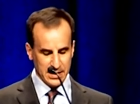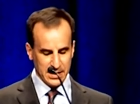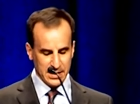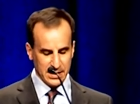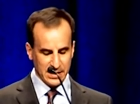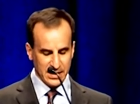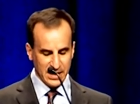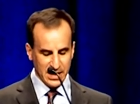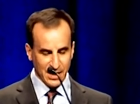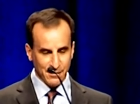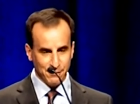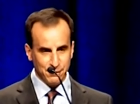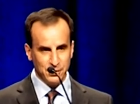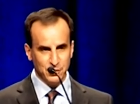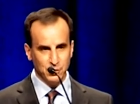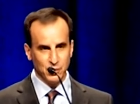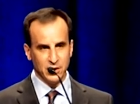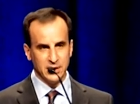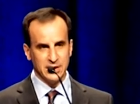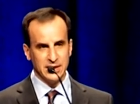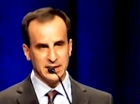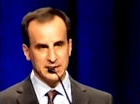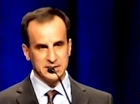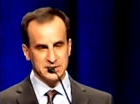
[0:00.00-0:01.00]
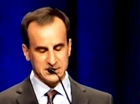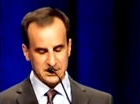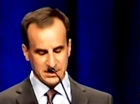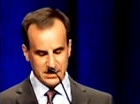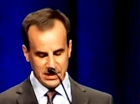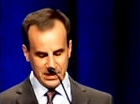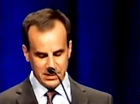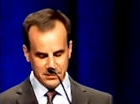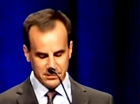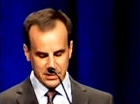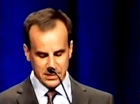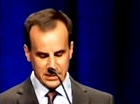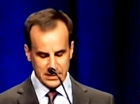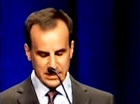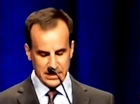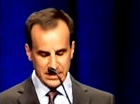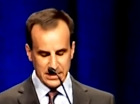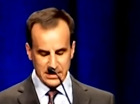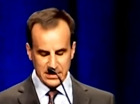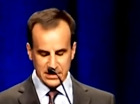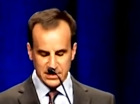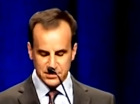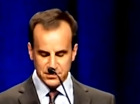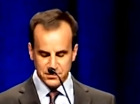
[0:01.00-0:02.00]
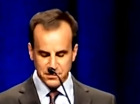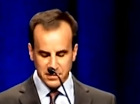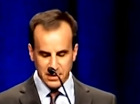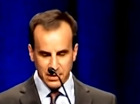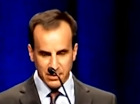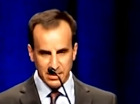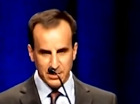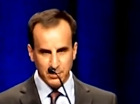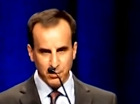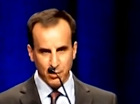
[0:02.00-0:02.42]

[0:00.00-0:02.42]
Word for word: and everyone at Suniva is very